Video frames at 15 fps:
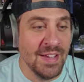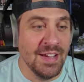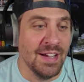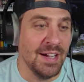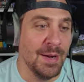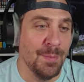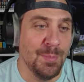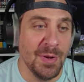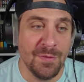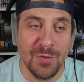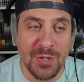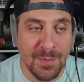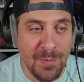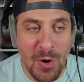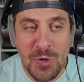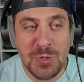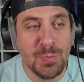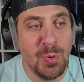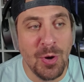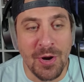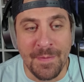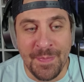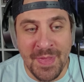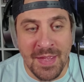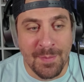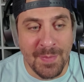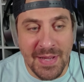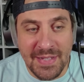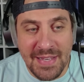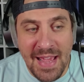Um, but for the most part,
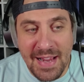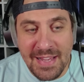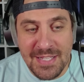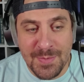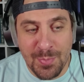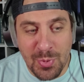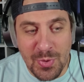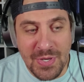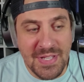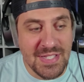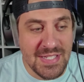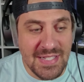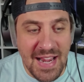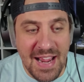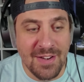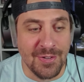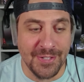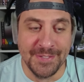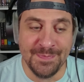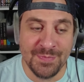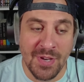my deck is pretty standard.